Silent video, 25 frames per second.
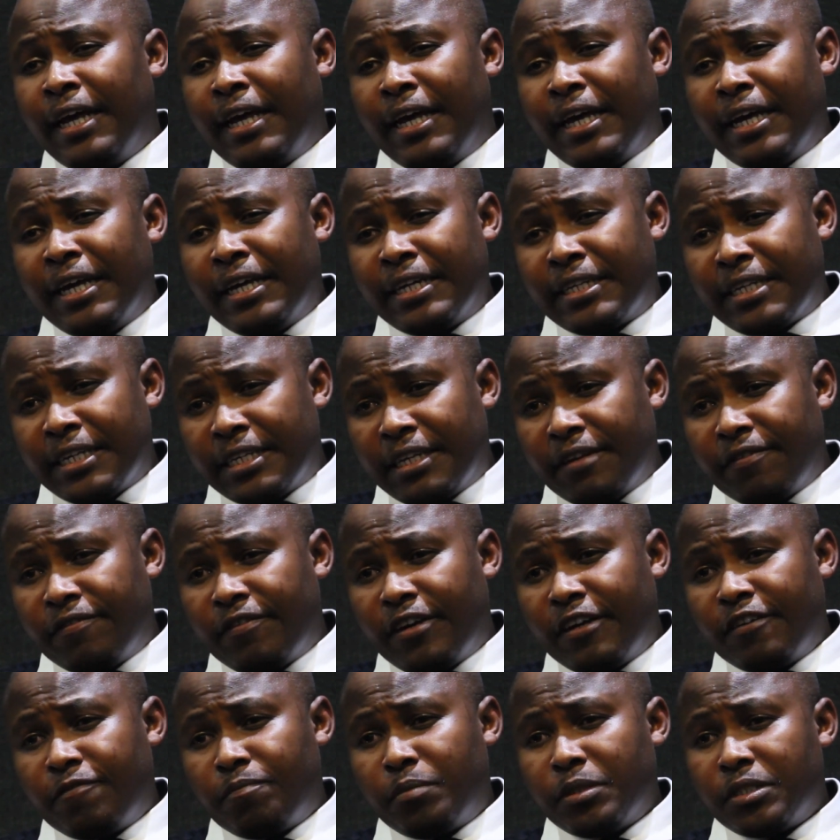
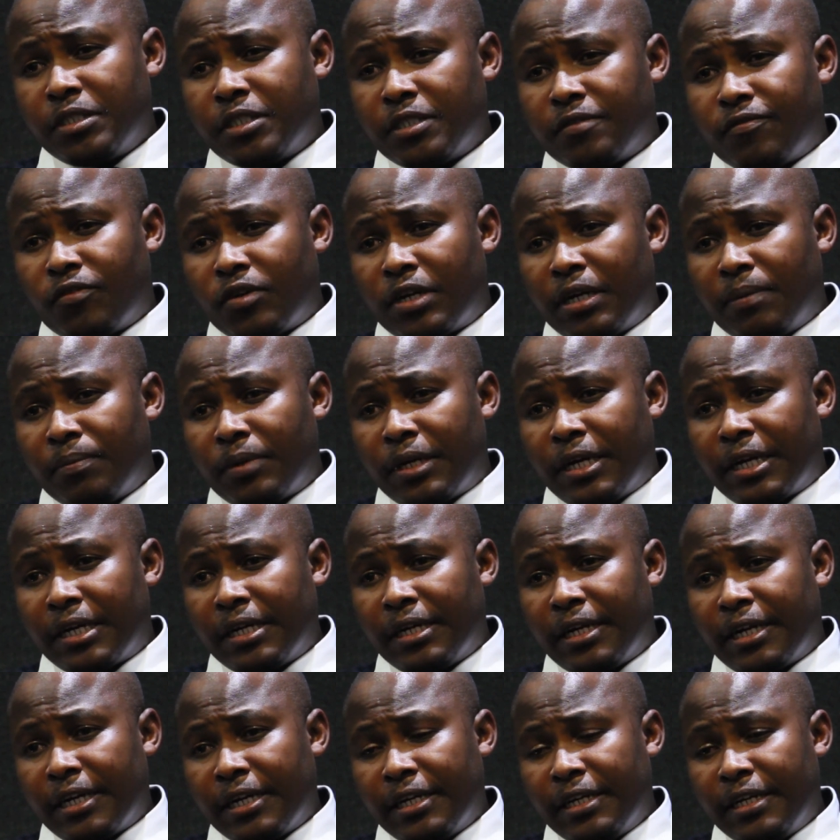35 business forums
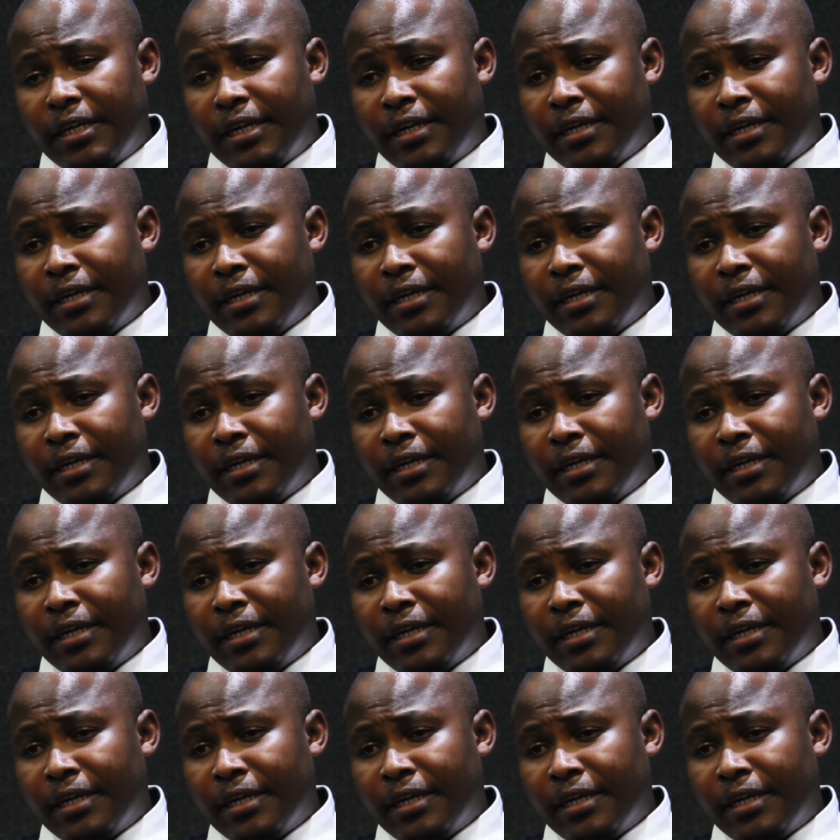currently,